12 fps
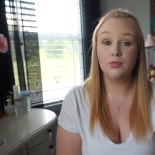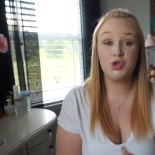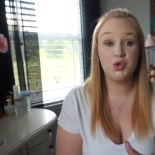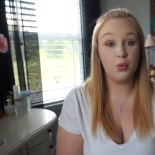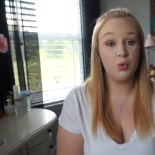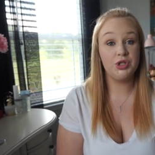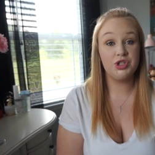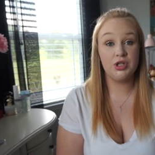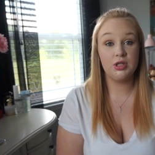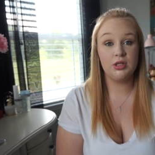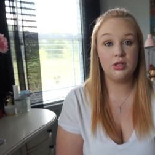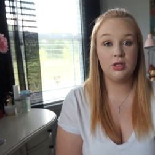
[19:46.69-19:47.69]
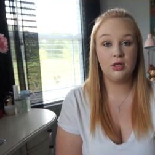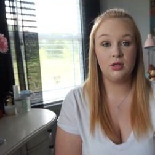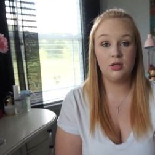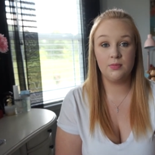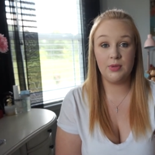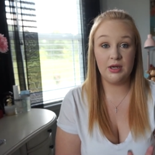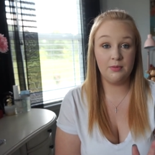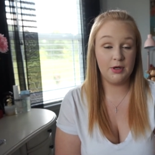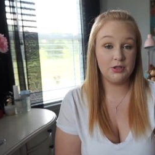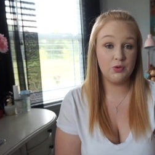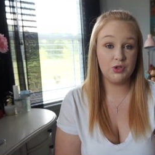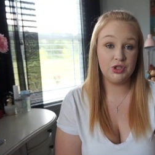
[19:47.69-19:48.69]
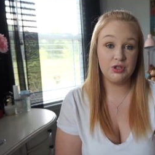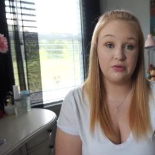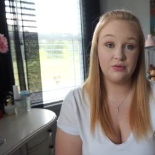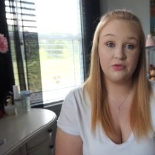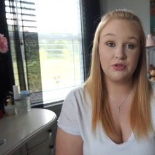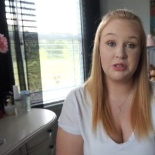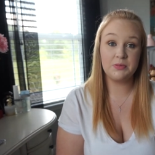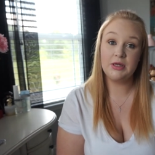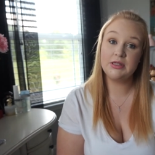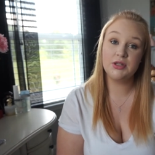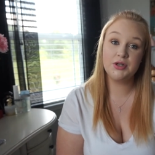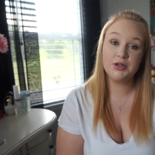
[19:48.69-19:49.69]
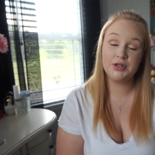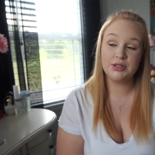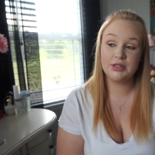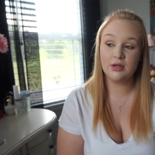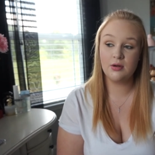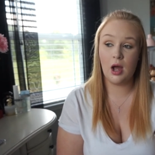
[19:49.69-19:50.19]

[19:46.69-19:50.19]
tuition, paying my tuition for semesters,